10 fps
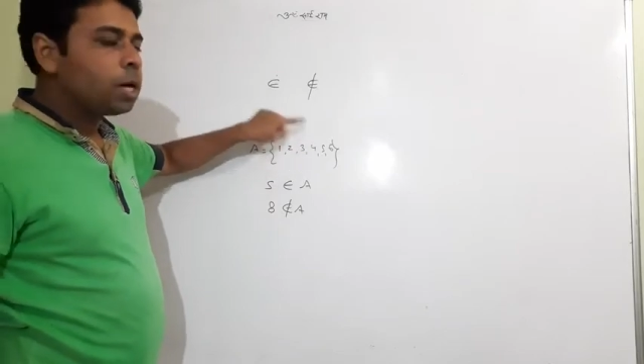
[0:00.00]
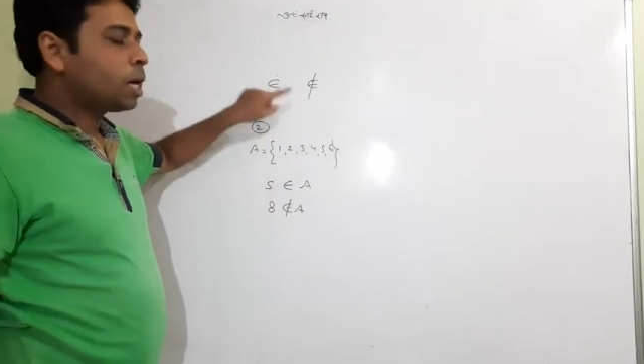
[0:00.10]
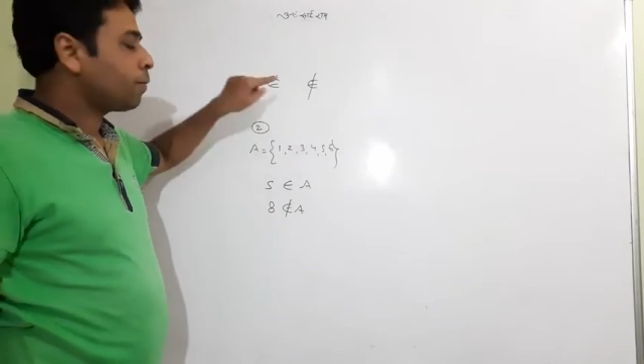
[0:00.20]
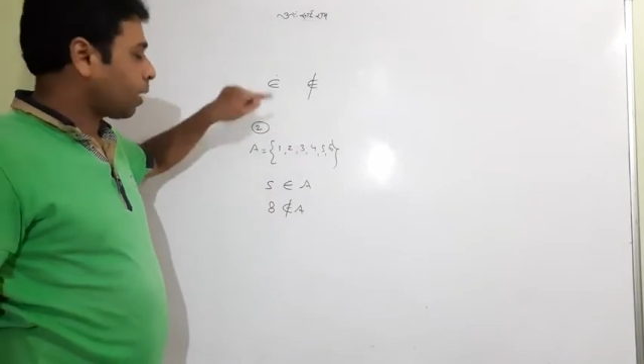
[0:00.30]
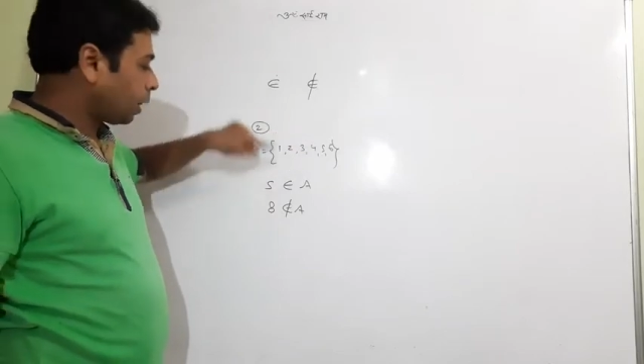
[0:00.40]

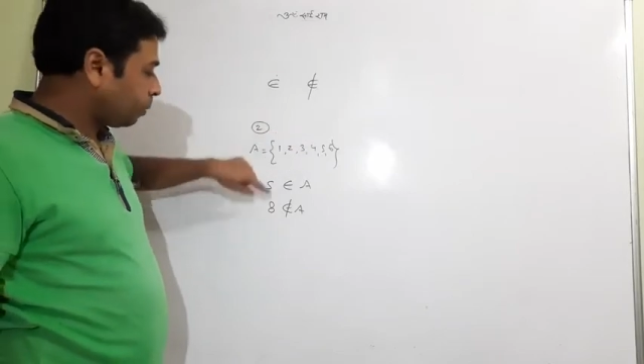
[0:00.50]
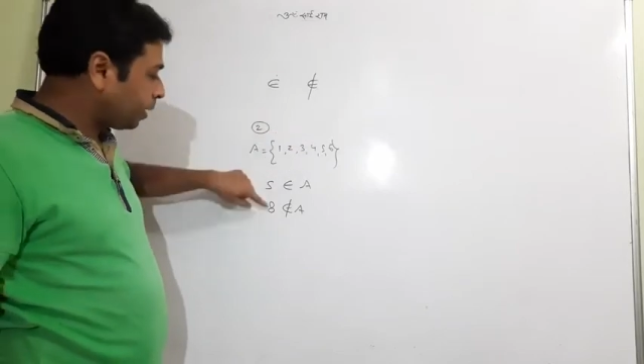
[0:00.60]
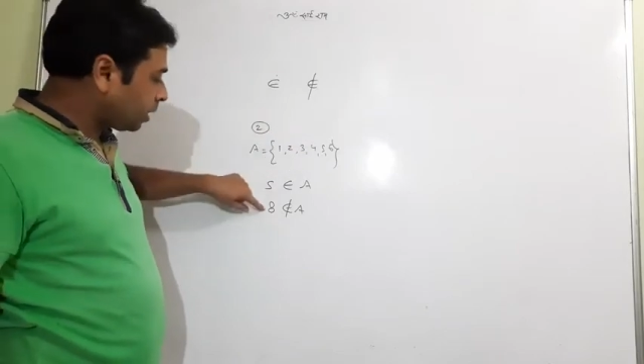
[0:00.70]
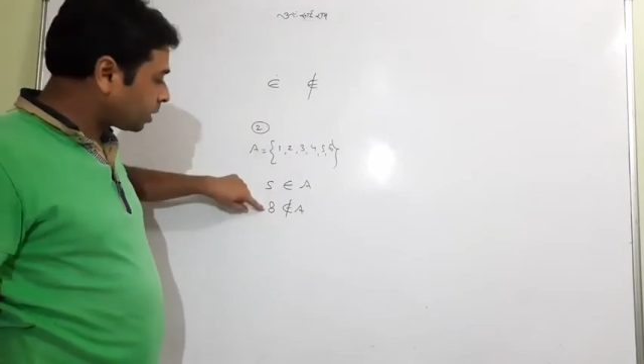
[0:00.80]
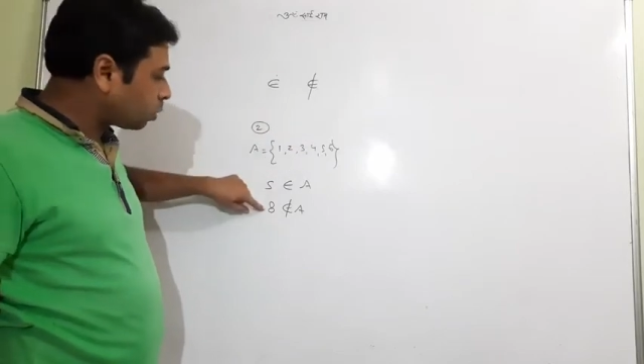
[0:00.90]
If
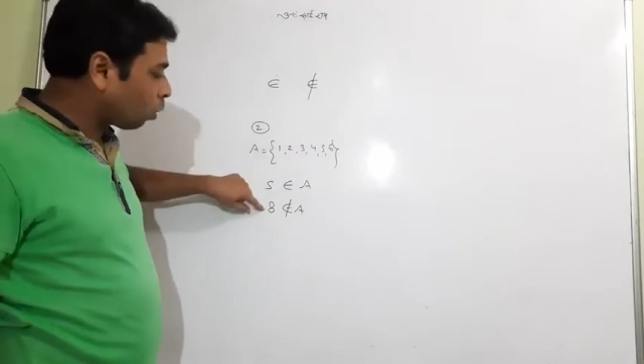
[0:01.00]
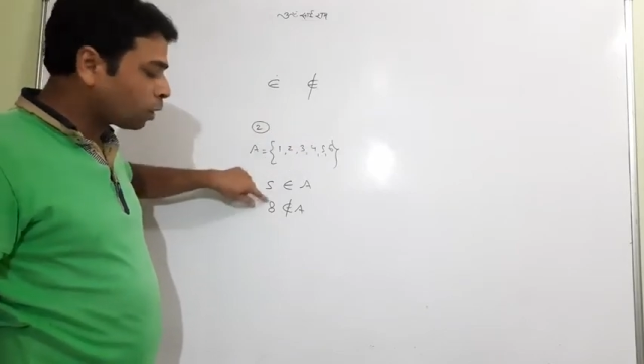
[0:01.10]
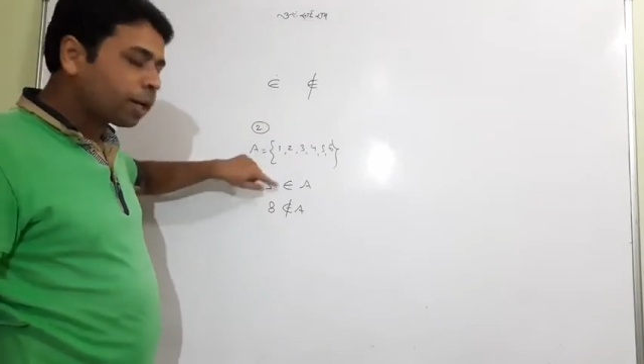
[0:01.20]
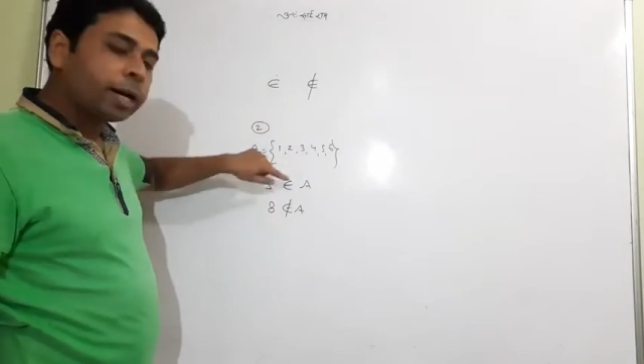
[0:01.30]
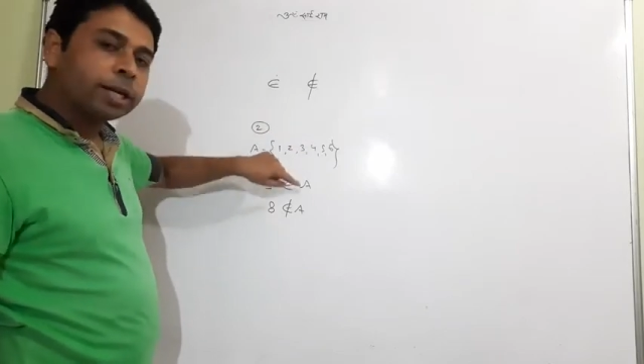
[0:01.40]
element is
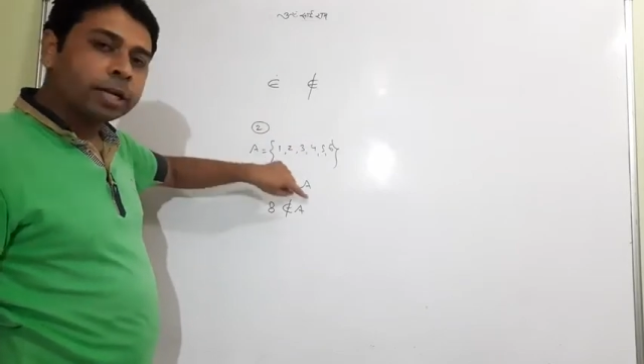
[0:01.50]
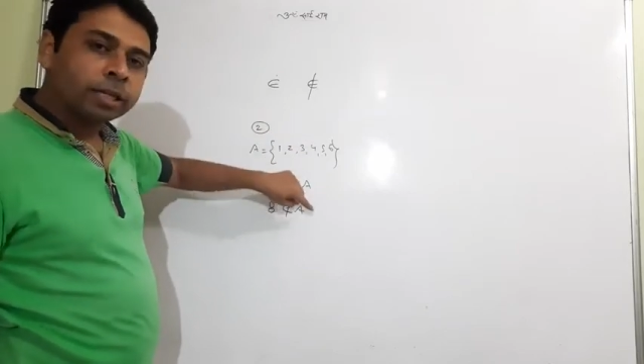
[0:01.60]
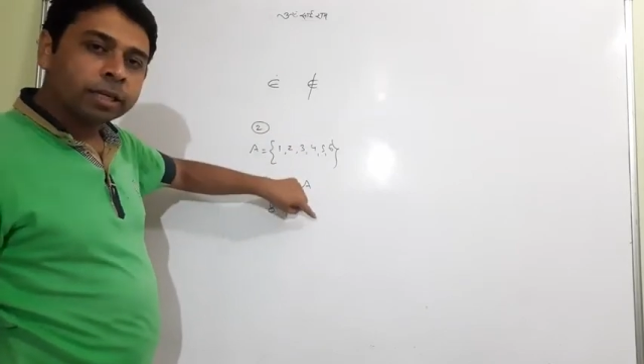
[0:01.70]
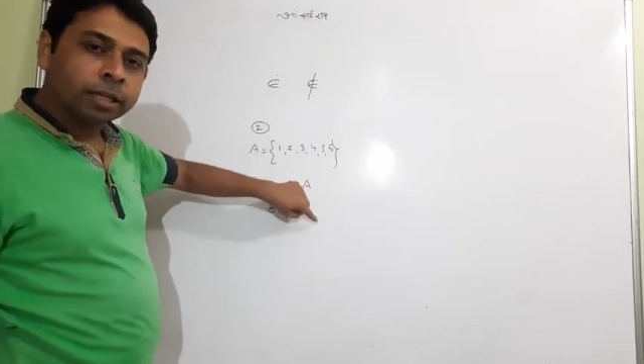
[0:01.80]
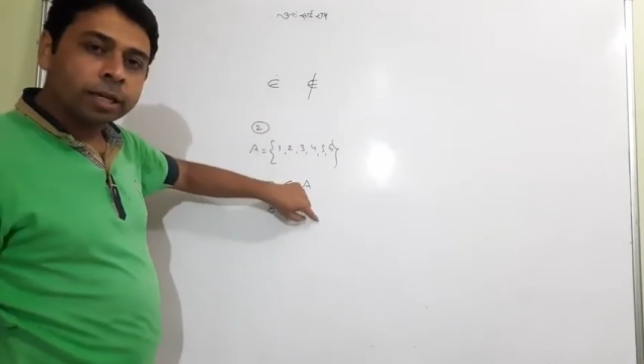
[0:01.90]
not
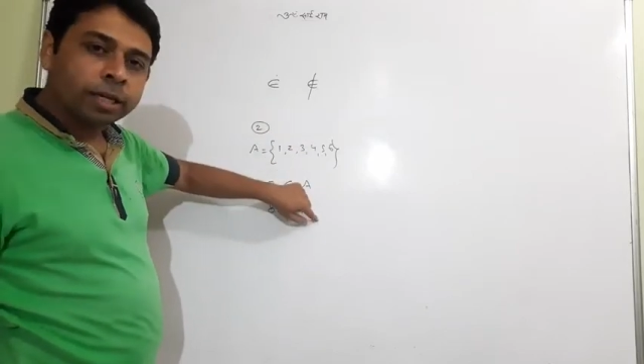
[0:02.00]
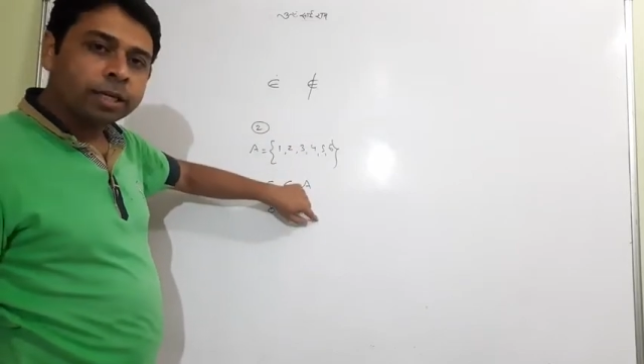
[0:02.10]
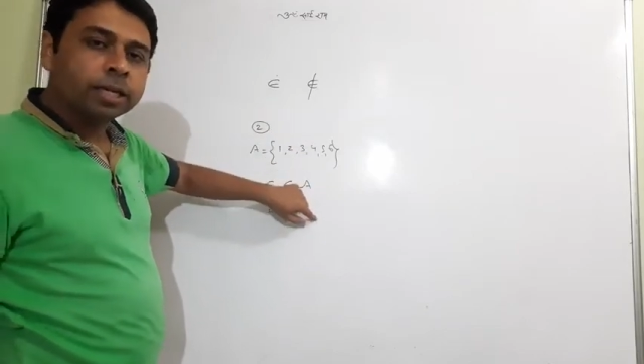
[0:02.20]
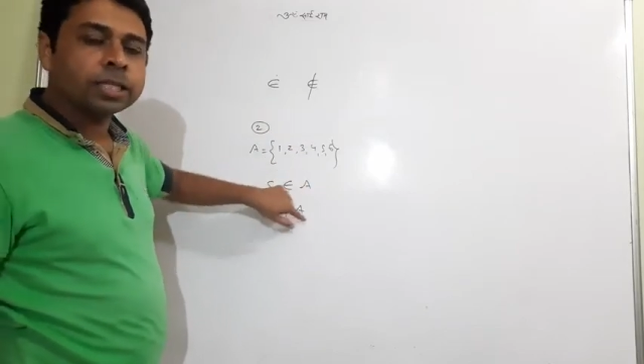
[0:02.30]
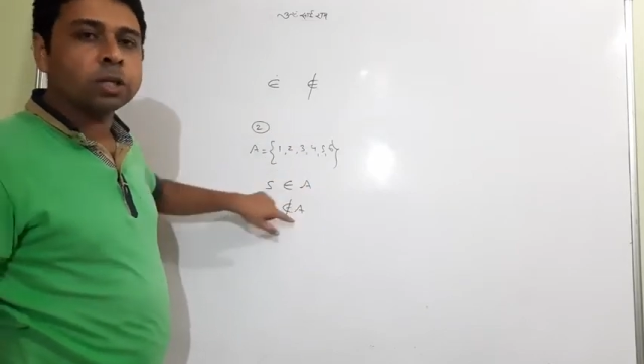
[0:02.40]
containing in A,
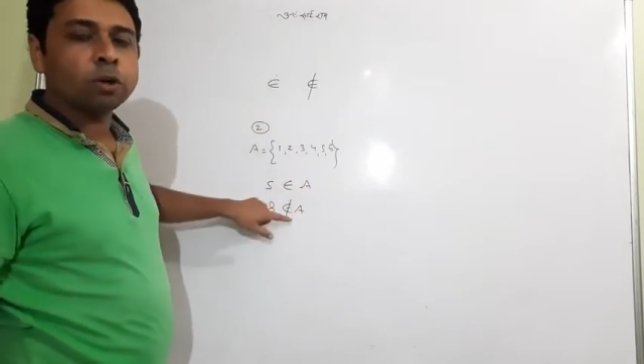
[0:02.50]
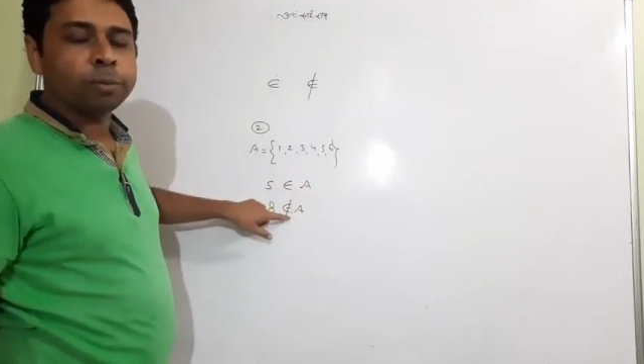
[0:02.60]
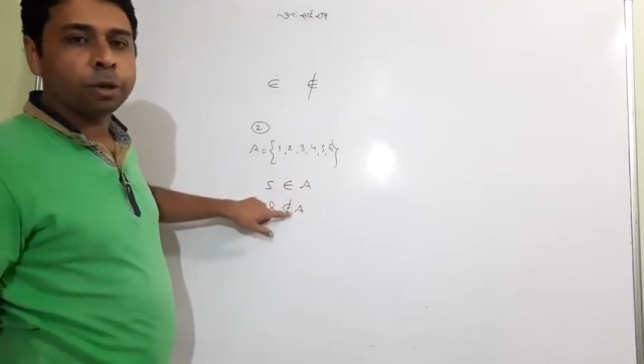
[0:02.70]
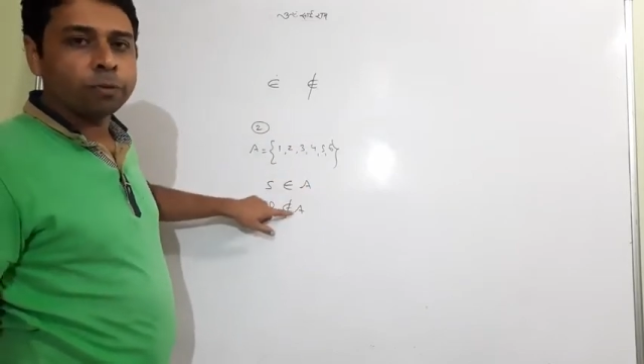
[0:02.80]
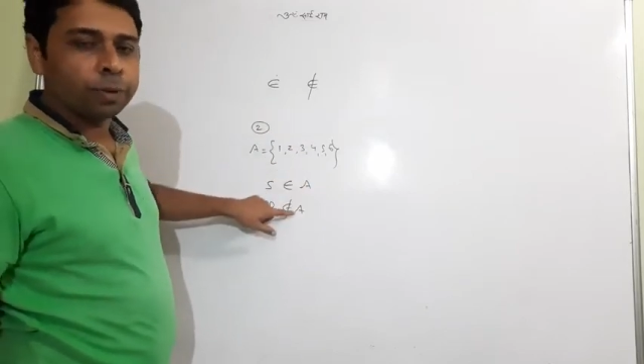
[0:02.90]
does not
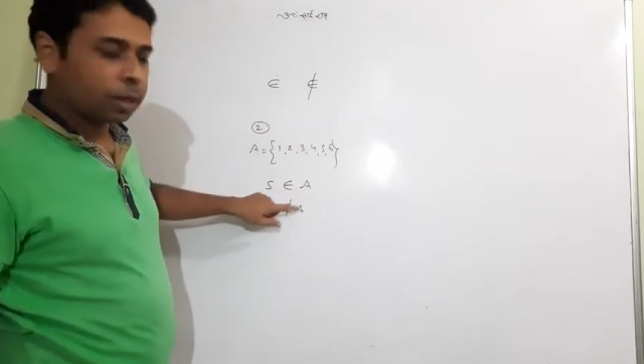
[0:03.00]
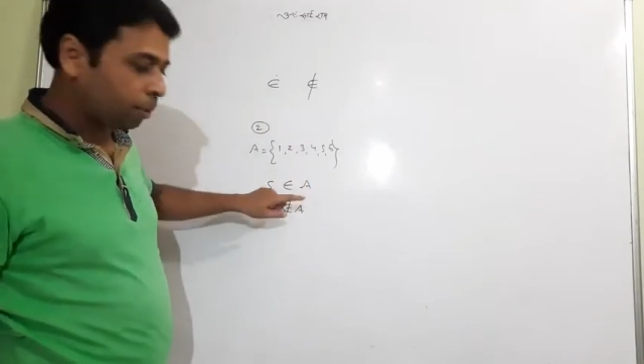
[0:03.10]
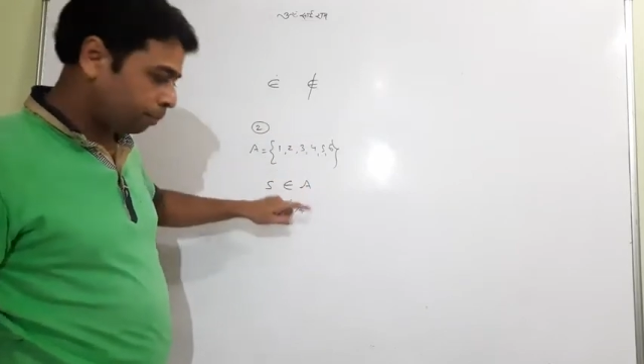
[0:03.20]
belong will come.